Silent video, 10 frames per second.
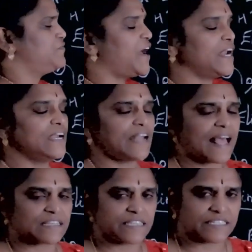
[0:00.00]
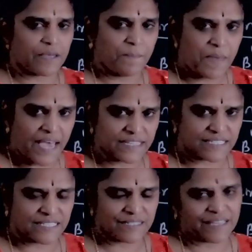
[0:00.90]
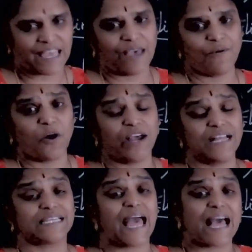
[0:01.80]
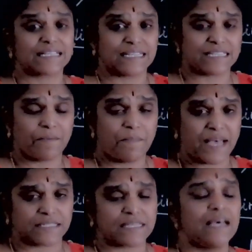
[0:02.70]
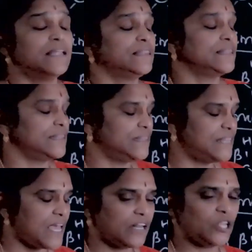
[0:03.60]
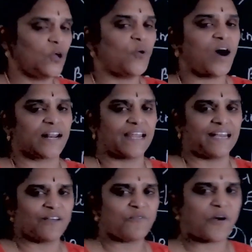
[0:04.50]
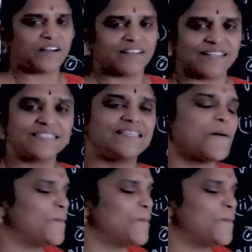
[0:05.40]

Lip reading: when it acts as a base, KOH acts as a base, then you are getting what it is,